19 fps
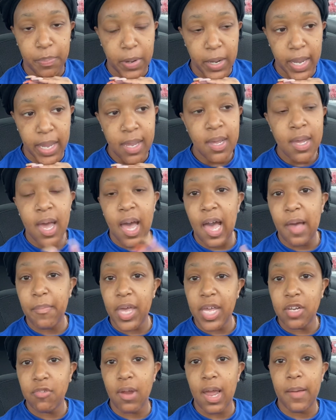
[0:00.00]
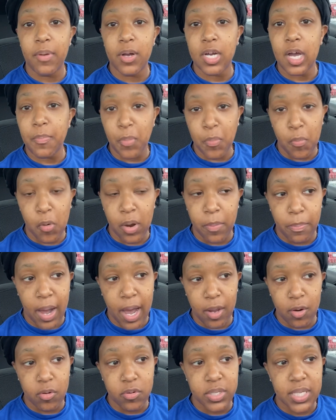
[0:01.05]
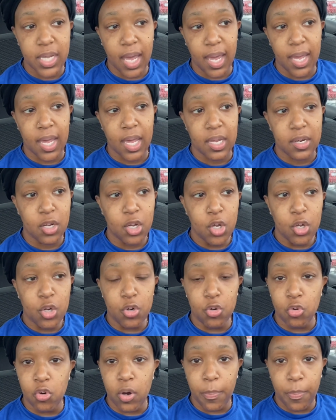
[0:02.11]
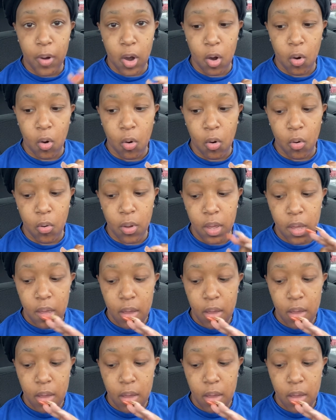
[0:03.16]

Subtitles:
but I may grab a couple more bottles and do a poll